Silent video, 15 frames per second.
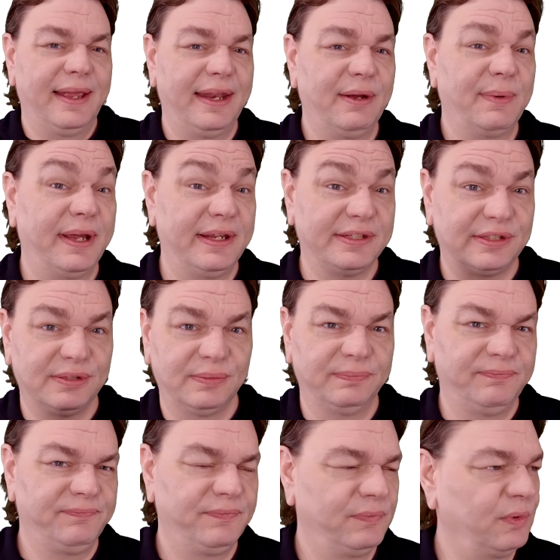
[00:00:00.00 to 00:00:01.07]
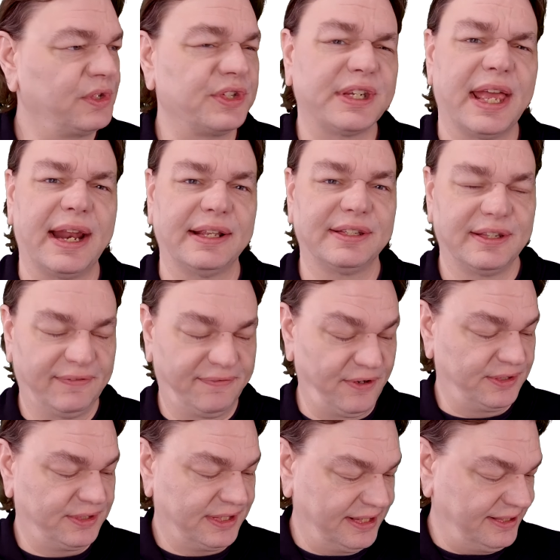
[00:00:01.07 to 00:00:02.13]
Anyways, we'll just get on to the
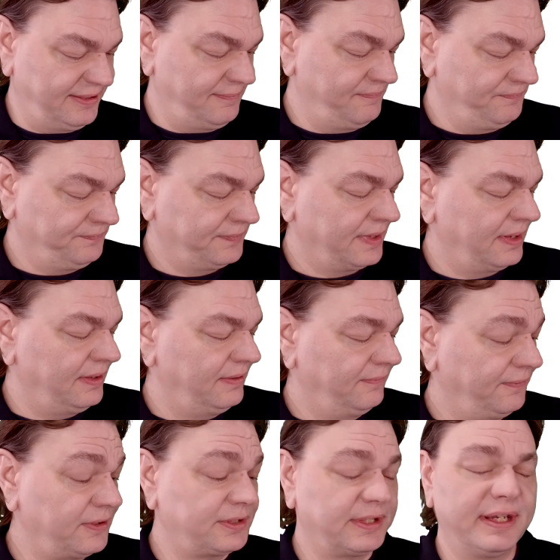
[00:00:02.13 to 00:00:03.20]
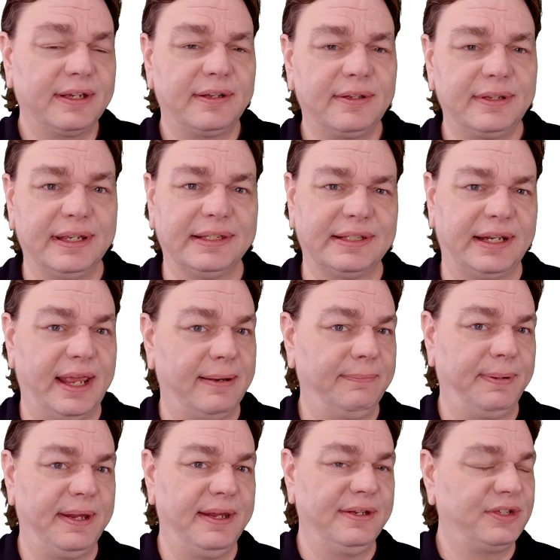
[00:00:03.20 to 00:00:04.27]
first skill. First skill is an N
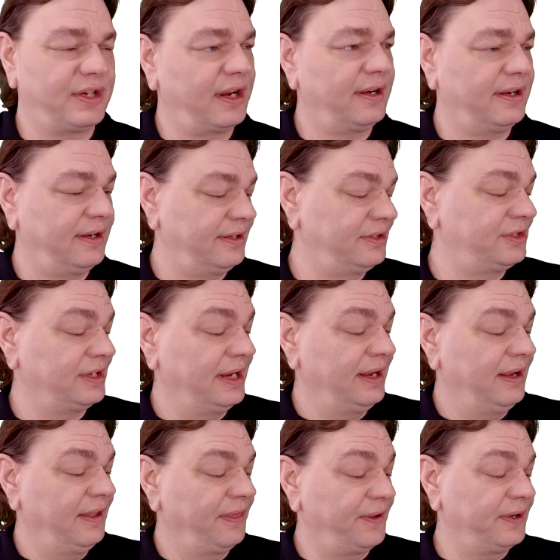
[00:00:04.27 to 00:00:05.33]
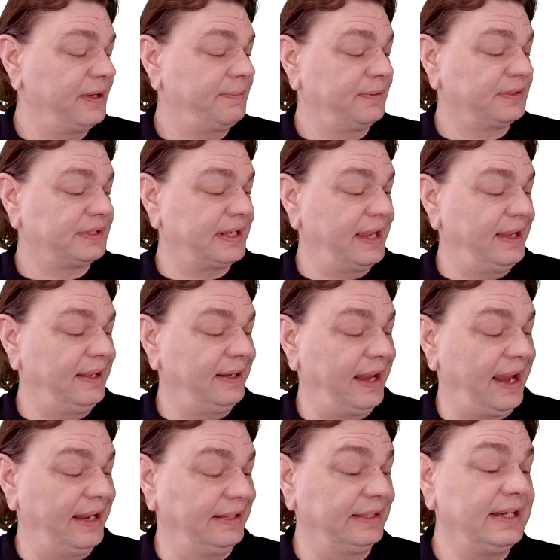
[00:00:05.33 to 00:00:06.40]
P charge, thirty percent,
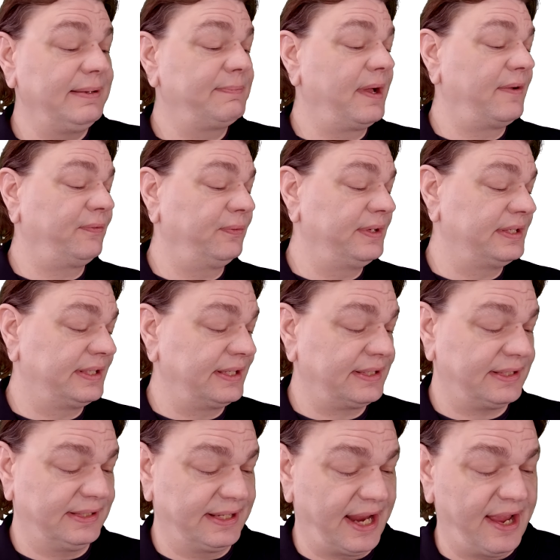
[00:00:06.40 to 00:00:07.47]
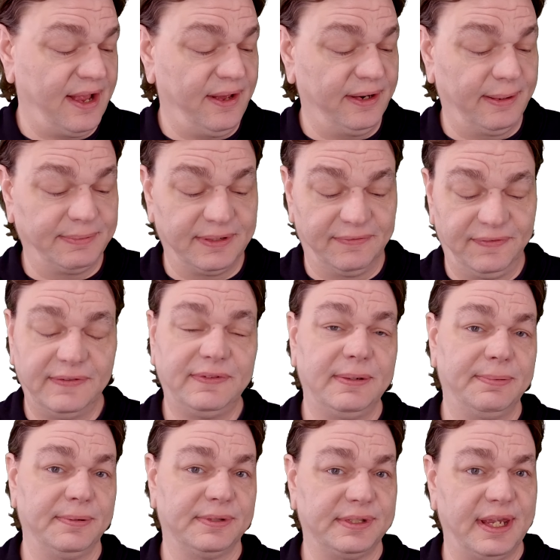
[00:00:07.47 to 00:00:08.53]
and debuff resists down up to
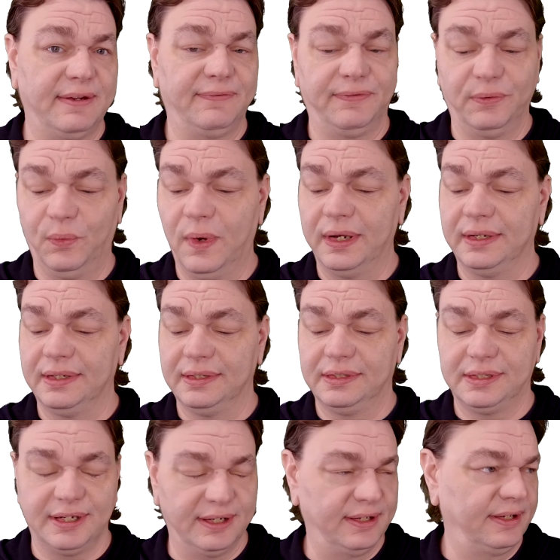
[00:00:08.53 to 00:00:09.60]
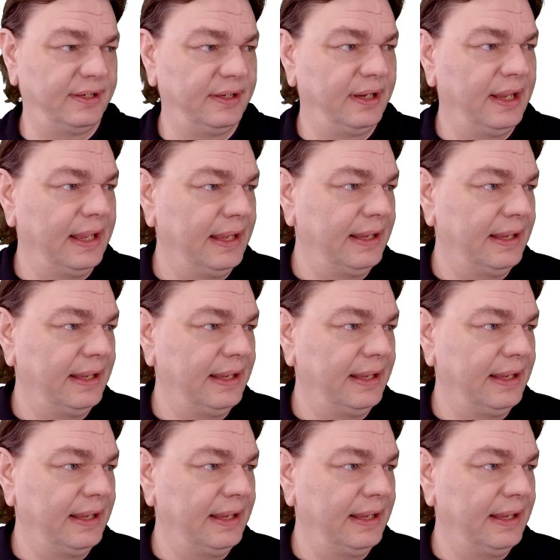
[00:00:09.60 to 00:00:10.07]
fifty percent for one turn.